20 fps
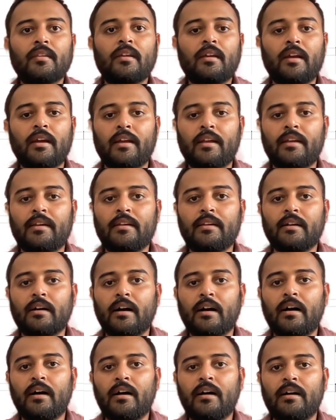And
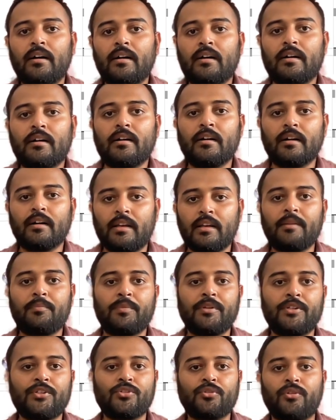let
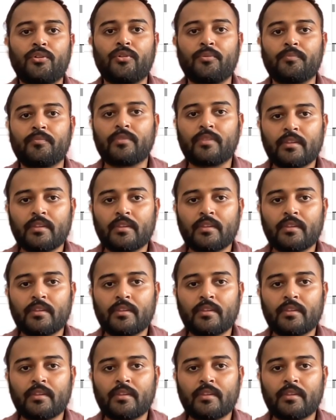me show you.